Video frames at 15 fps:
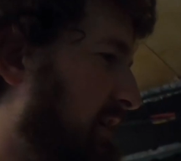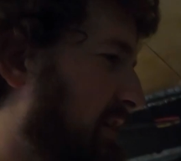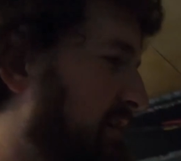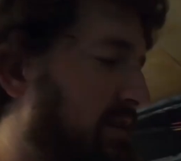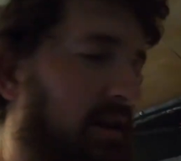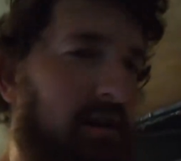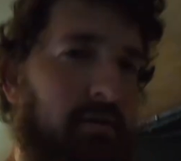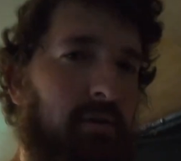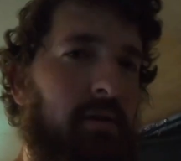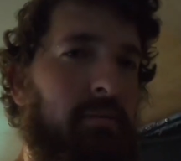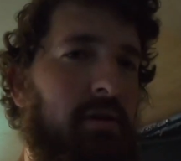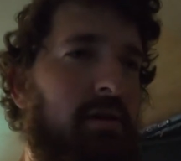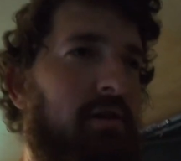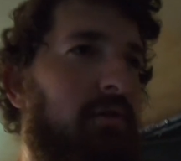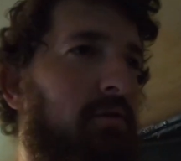out exactly what I'm
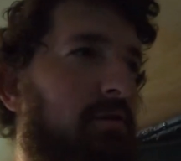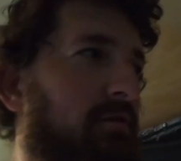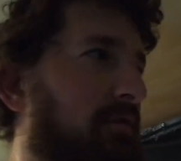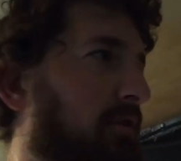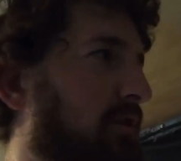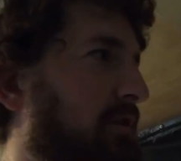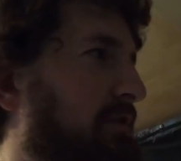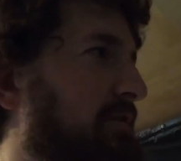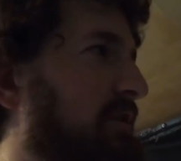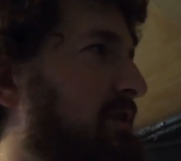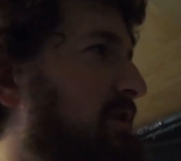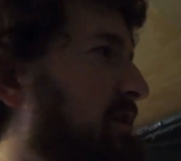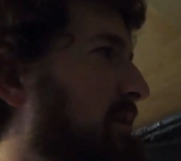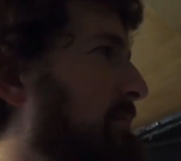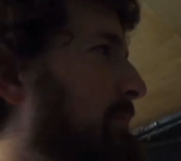going to do as far as
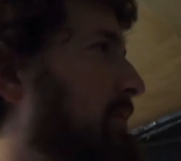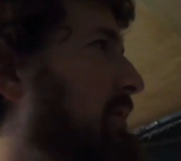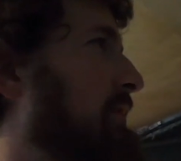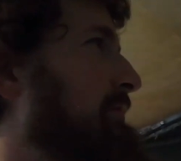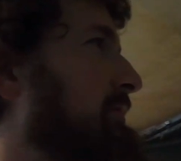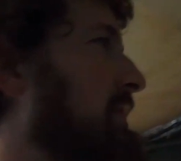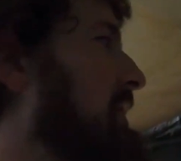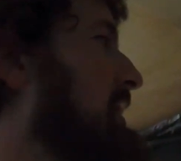finishing them off.